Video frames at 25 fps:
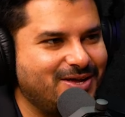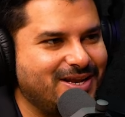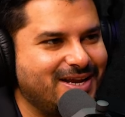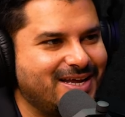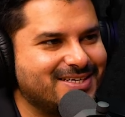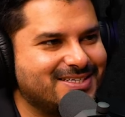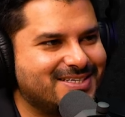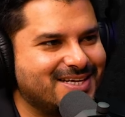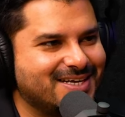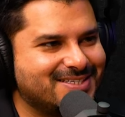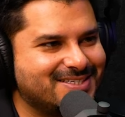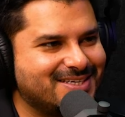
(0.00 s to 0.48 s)
we
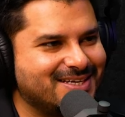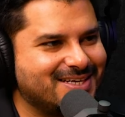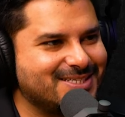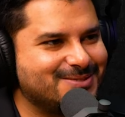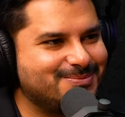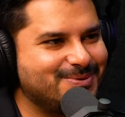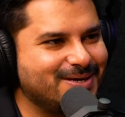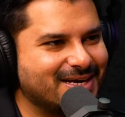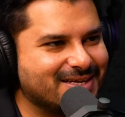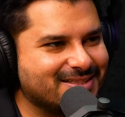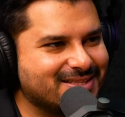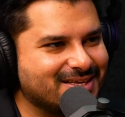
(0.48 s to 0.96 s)
raised our
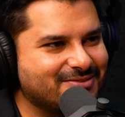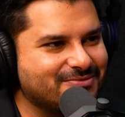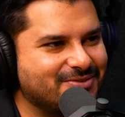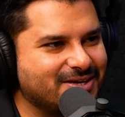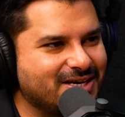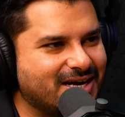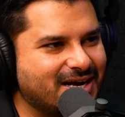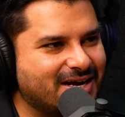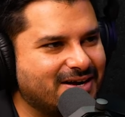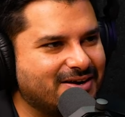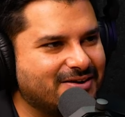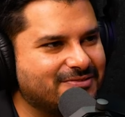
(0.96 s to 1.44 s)
series b i think
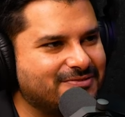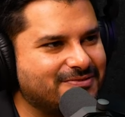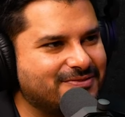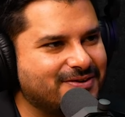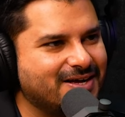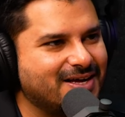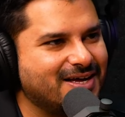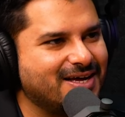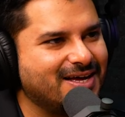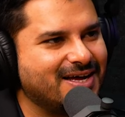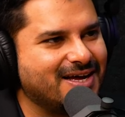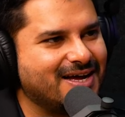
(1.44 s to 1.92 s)
we kind of
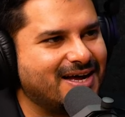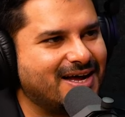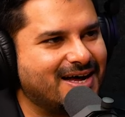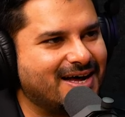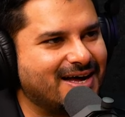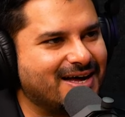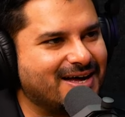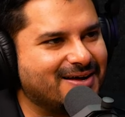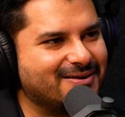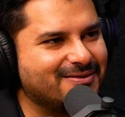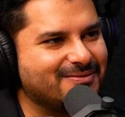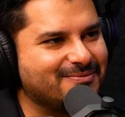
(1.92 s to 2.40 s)

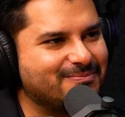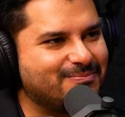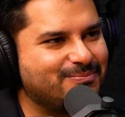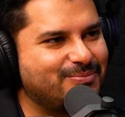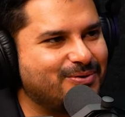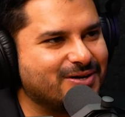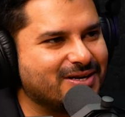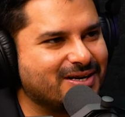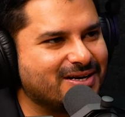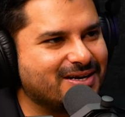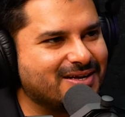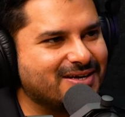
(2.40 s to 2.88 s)
uh,
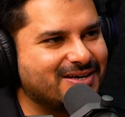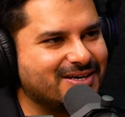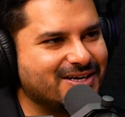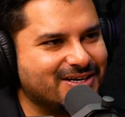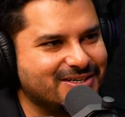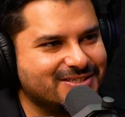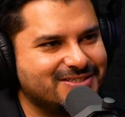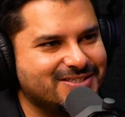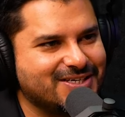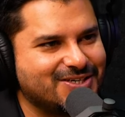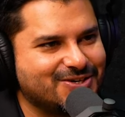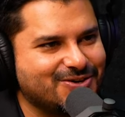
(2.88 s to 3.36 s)
put in a
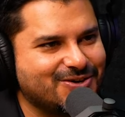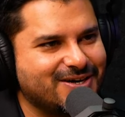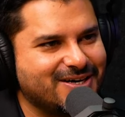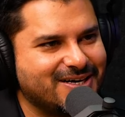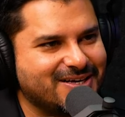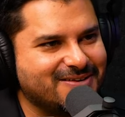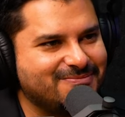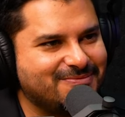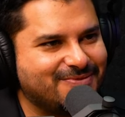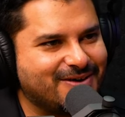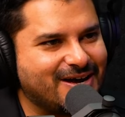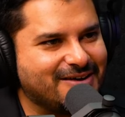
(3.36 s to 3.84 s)
real
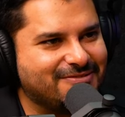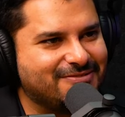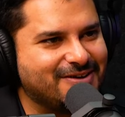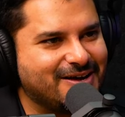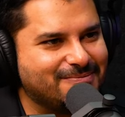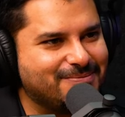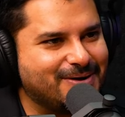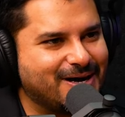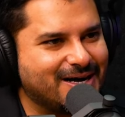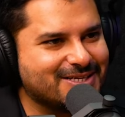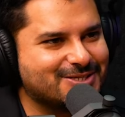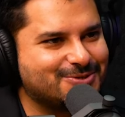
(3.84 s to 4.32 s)
security
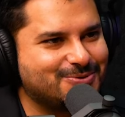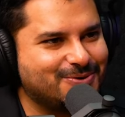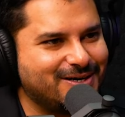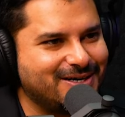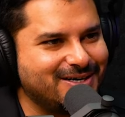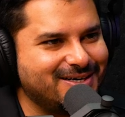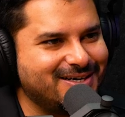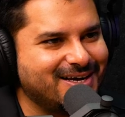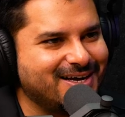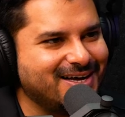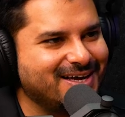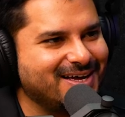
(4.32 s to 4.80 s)
Wi-Fi
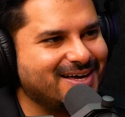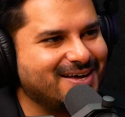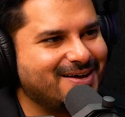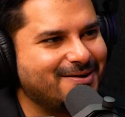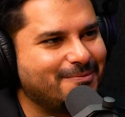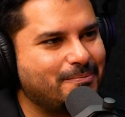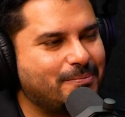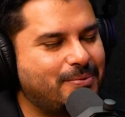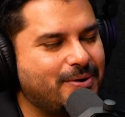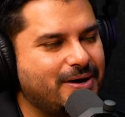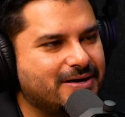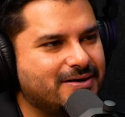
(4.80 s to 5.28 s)
password.
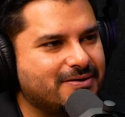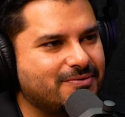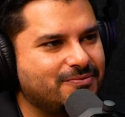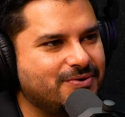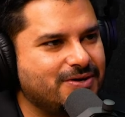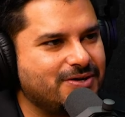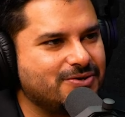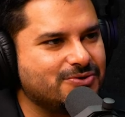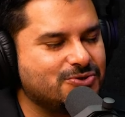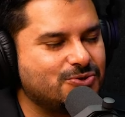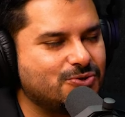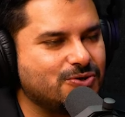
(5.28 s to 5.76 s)
But
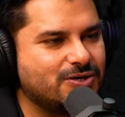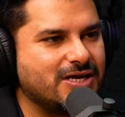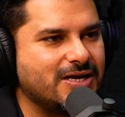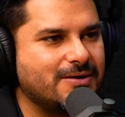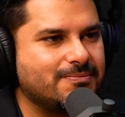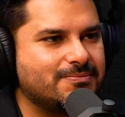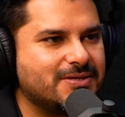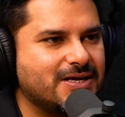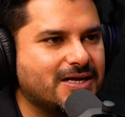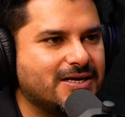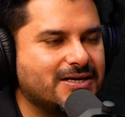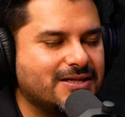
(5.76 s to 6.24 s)
we used to
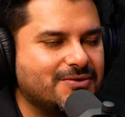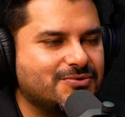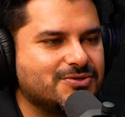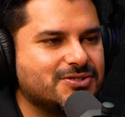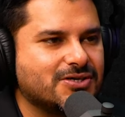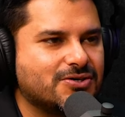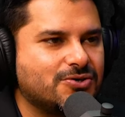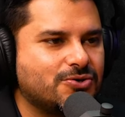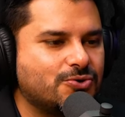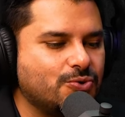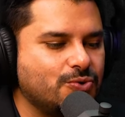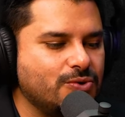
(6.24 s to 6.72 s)
keep that. That was
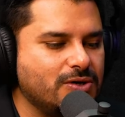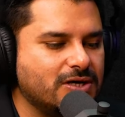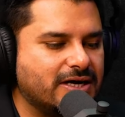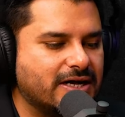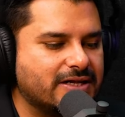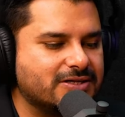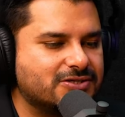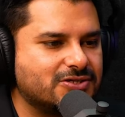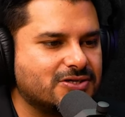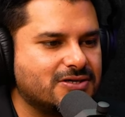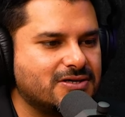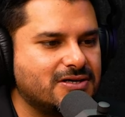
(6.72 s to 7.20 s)
a cool
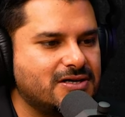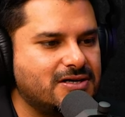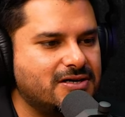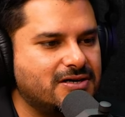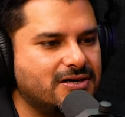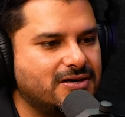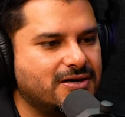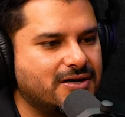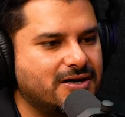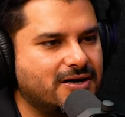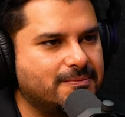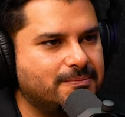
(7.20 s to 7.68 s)

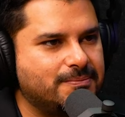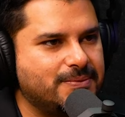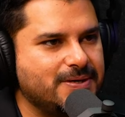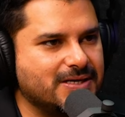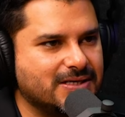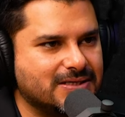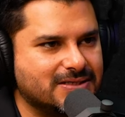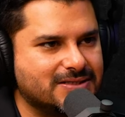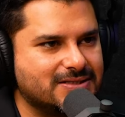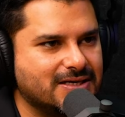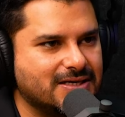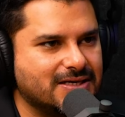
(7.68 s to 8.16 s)
cultural uh,
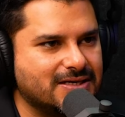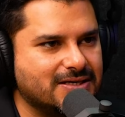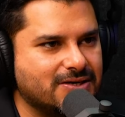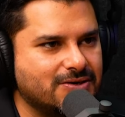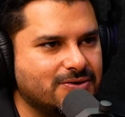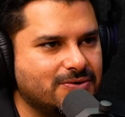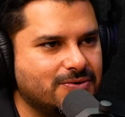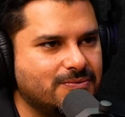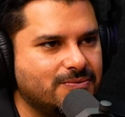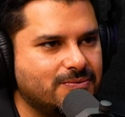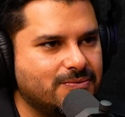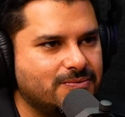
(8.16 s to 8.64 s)
piece that you
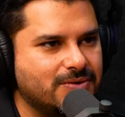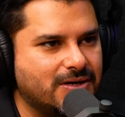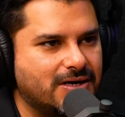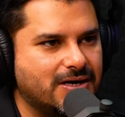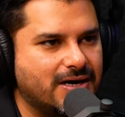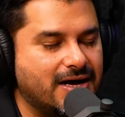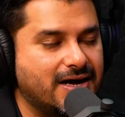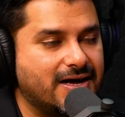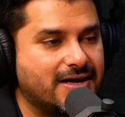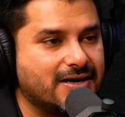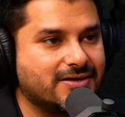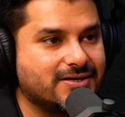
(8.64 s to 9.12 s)
know
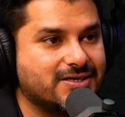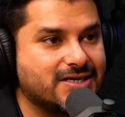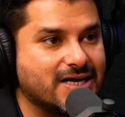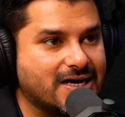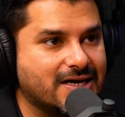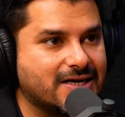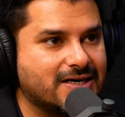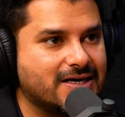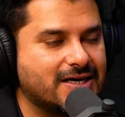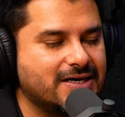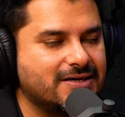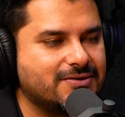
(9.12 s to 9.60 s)
uh, our
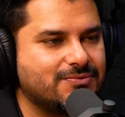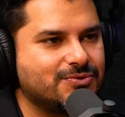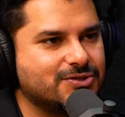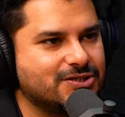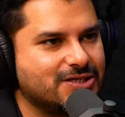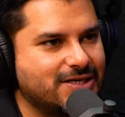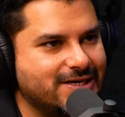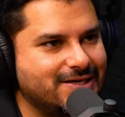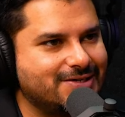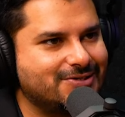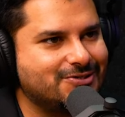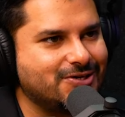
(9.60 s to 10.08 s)
target
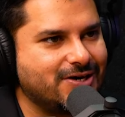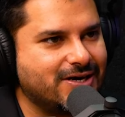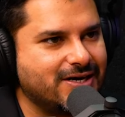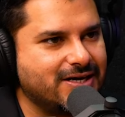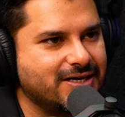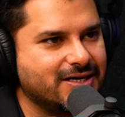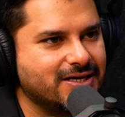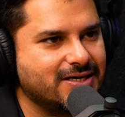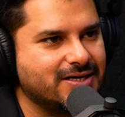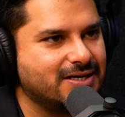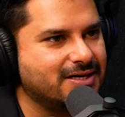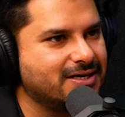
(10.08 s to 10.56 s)
was
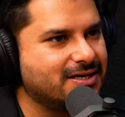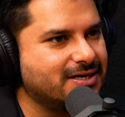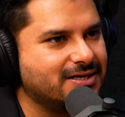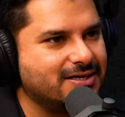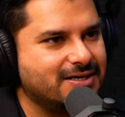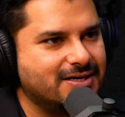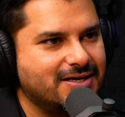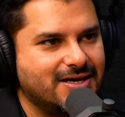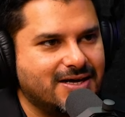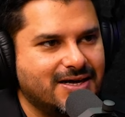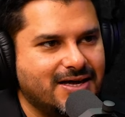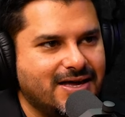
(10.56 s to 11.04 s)
literally
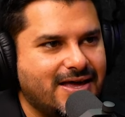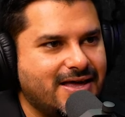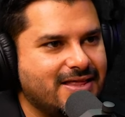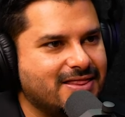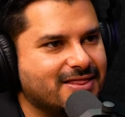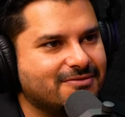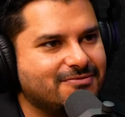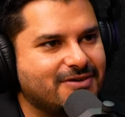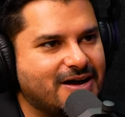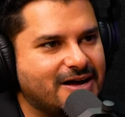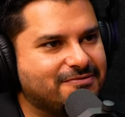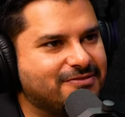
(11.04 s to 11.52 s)

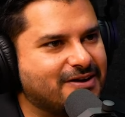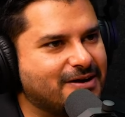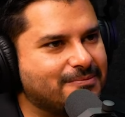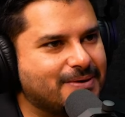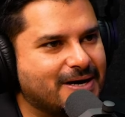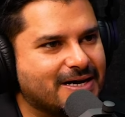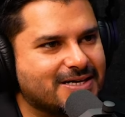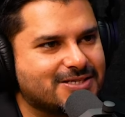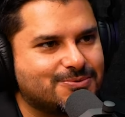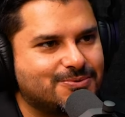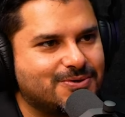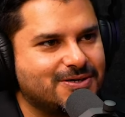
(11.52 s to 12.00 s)
in the Wi-Fi
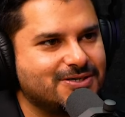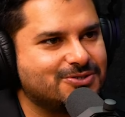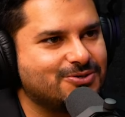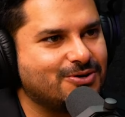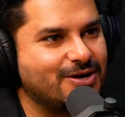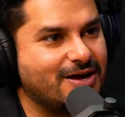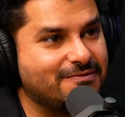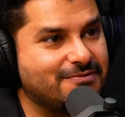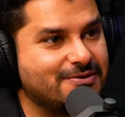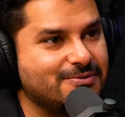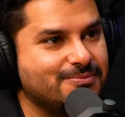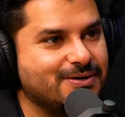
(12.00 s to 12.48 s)
password, so
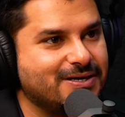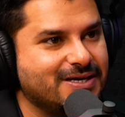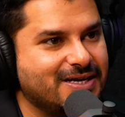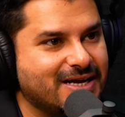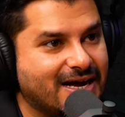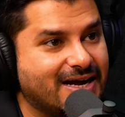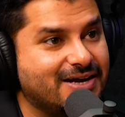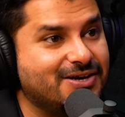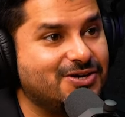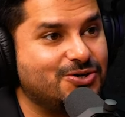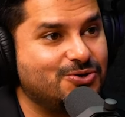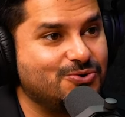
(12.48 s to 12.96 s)
everybody
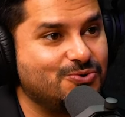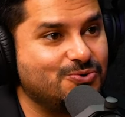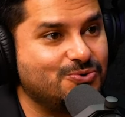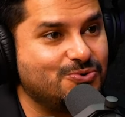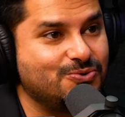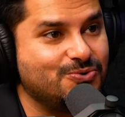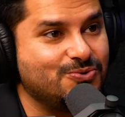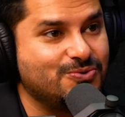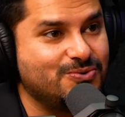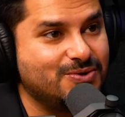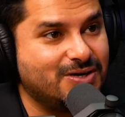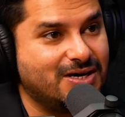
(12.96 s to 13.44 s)
had
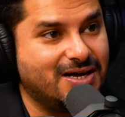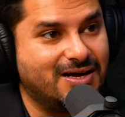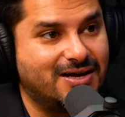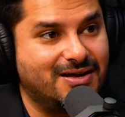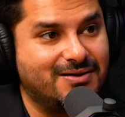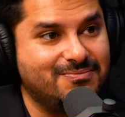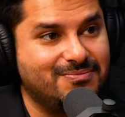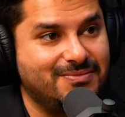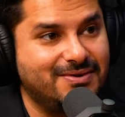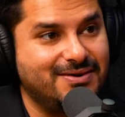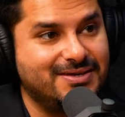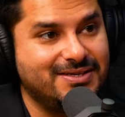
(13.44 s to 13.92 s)
to
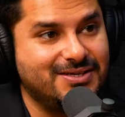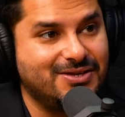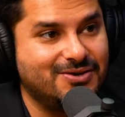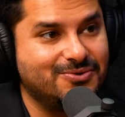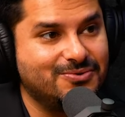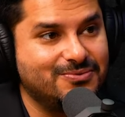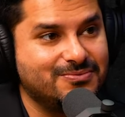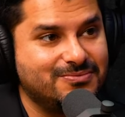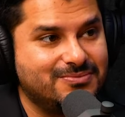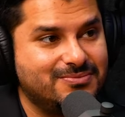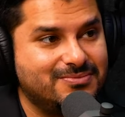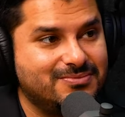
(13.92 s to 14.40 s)
uh, you
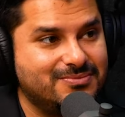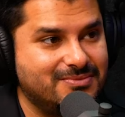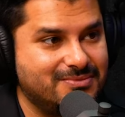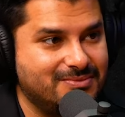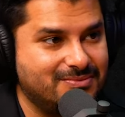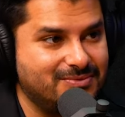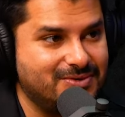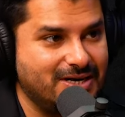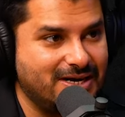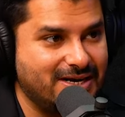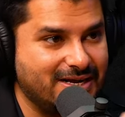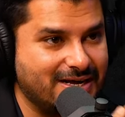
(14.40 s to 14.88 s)
know
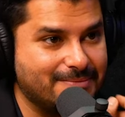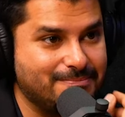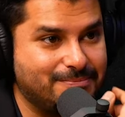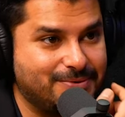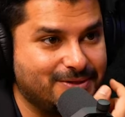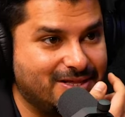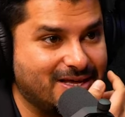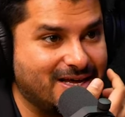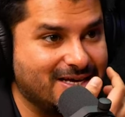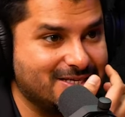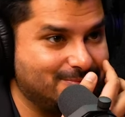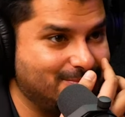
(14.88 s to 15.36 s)
really
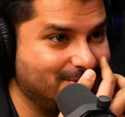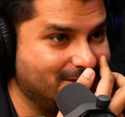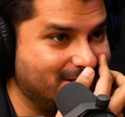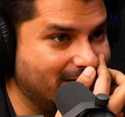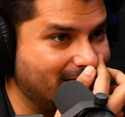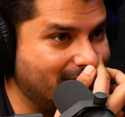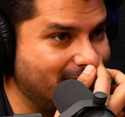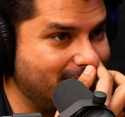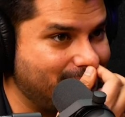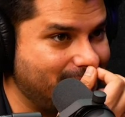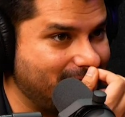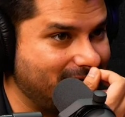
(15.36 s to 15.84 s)
empathize with
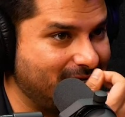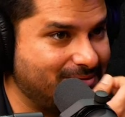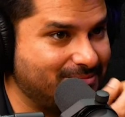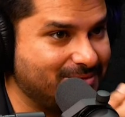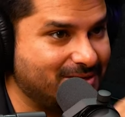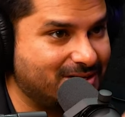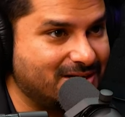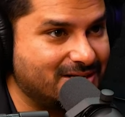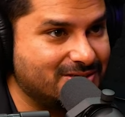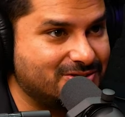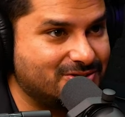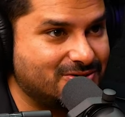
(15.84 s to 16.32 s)
that. It became
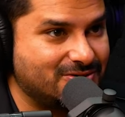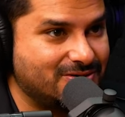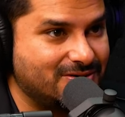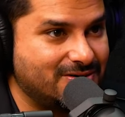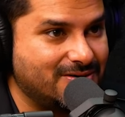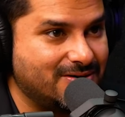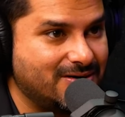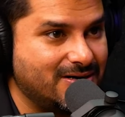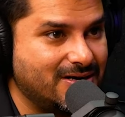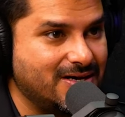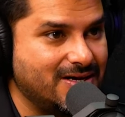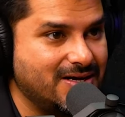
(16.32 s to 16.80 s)
a
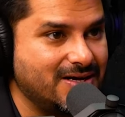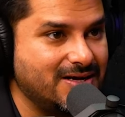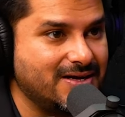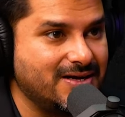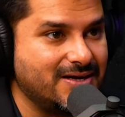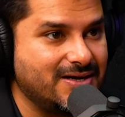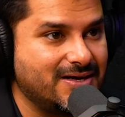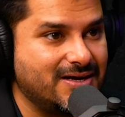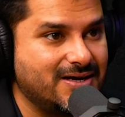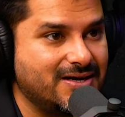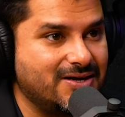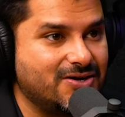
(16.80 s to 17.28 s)
cultural
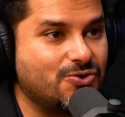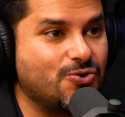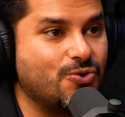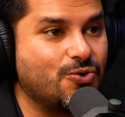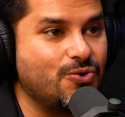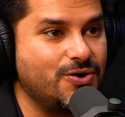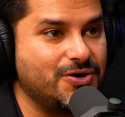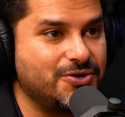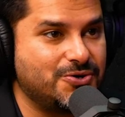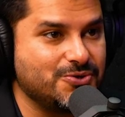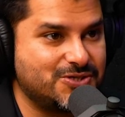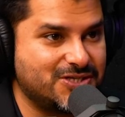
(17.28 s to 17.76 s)
uh,
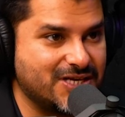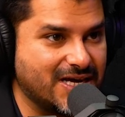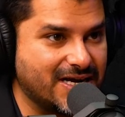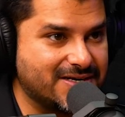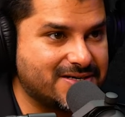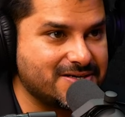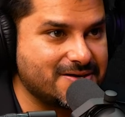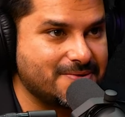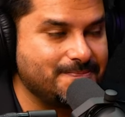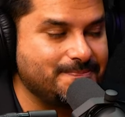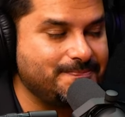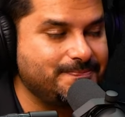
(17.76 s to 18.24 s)
goal to
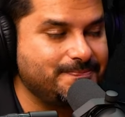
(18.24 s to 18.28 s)
set,